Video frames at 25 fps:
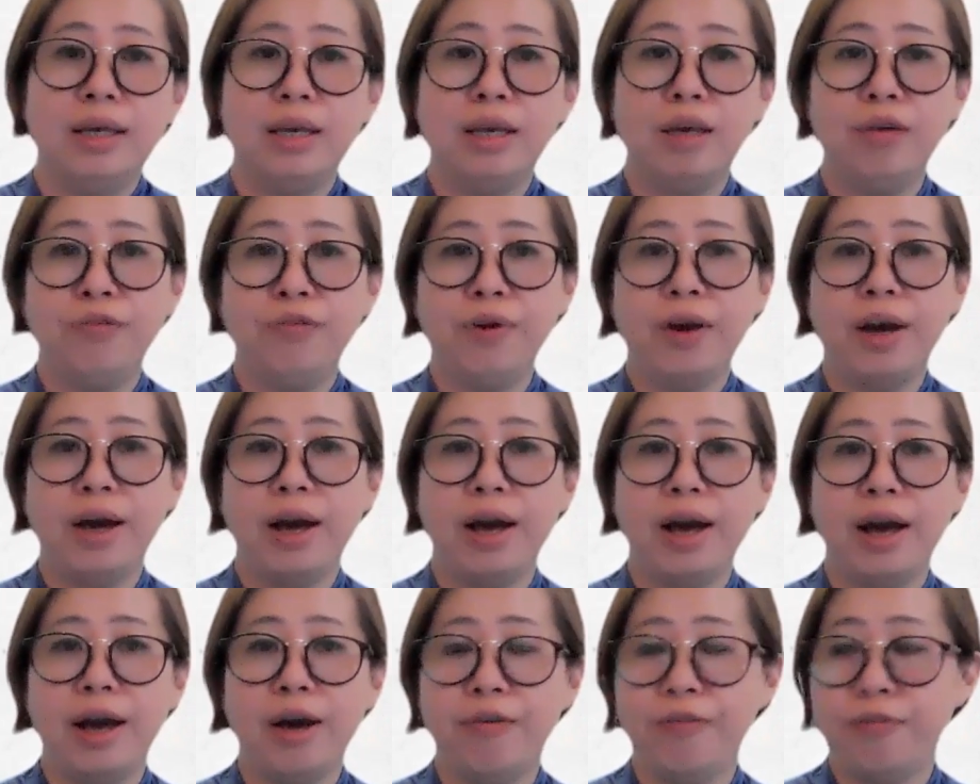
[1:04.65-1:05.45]
If you
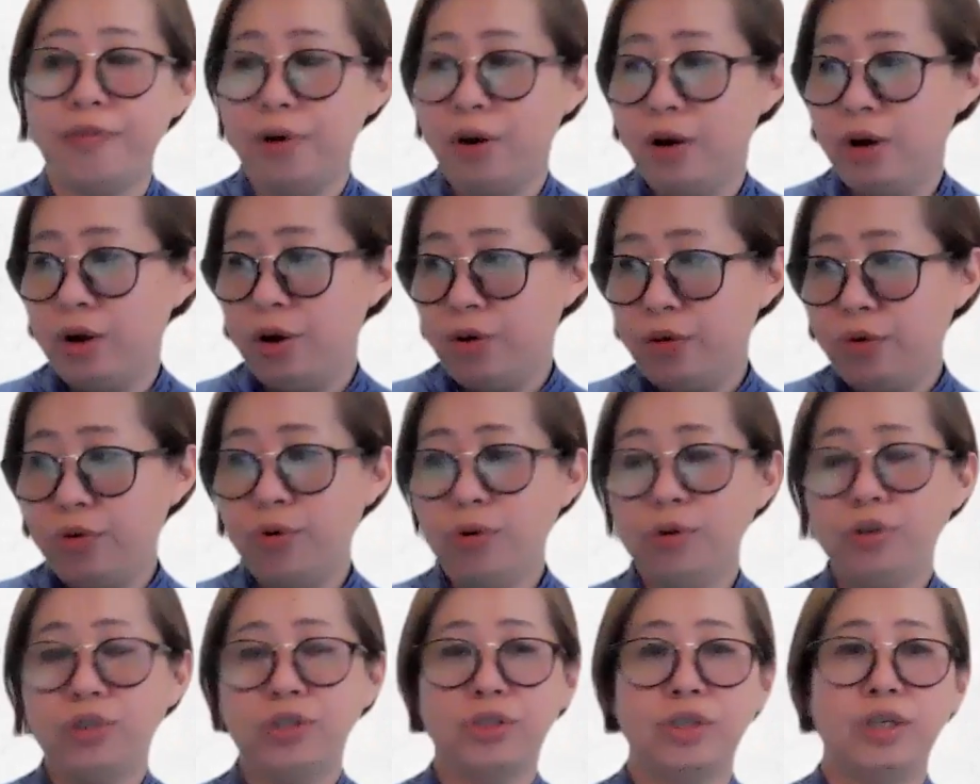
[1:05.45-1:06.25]
have
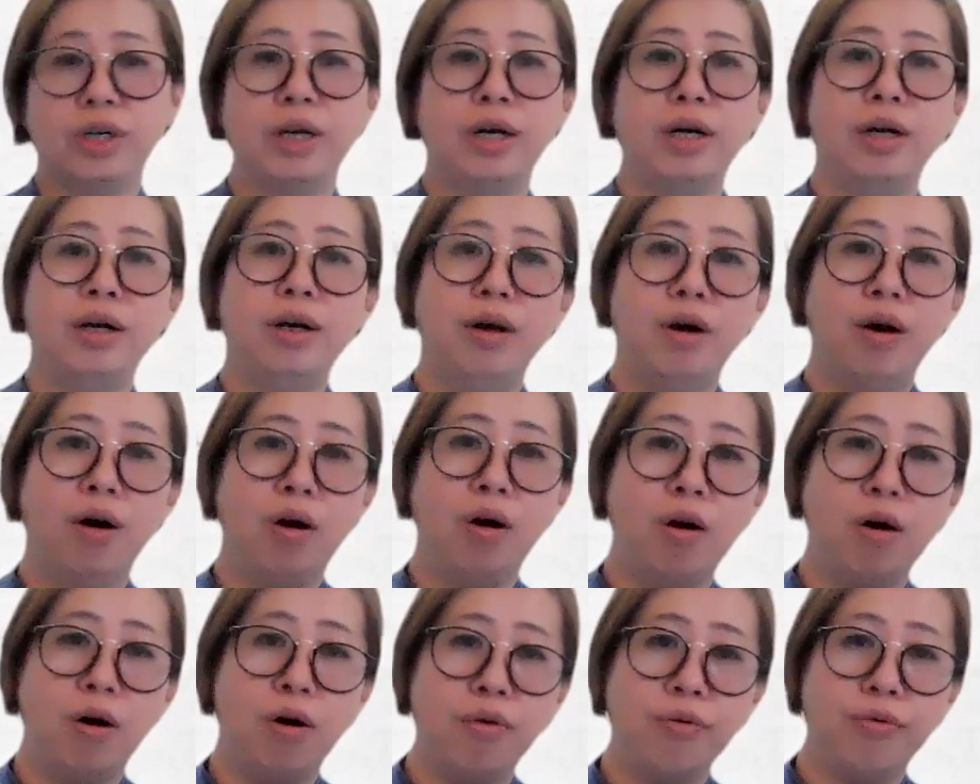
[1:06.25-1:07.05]
rooster
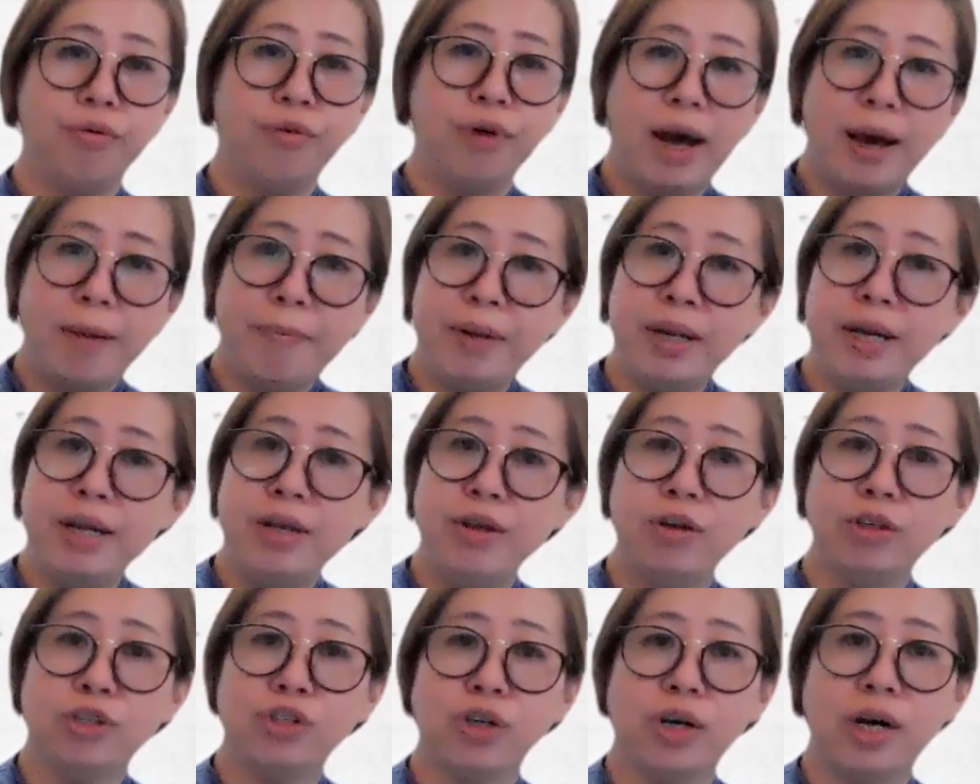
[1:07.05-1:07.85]
or rabbit
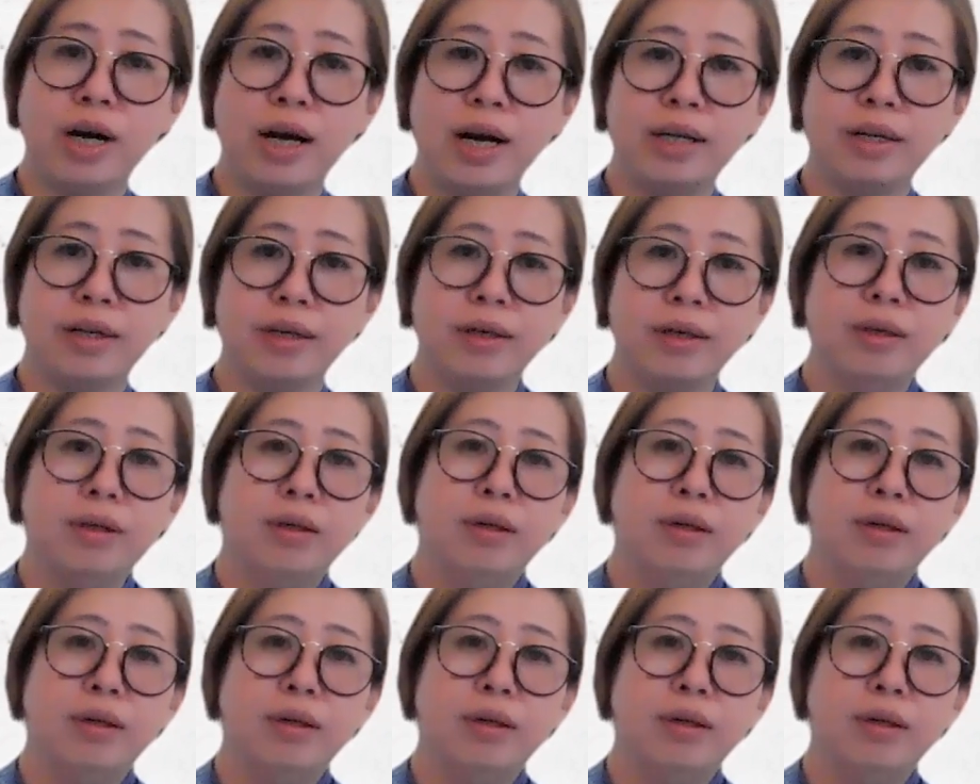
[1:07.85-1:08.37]
in your chart,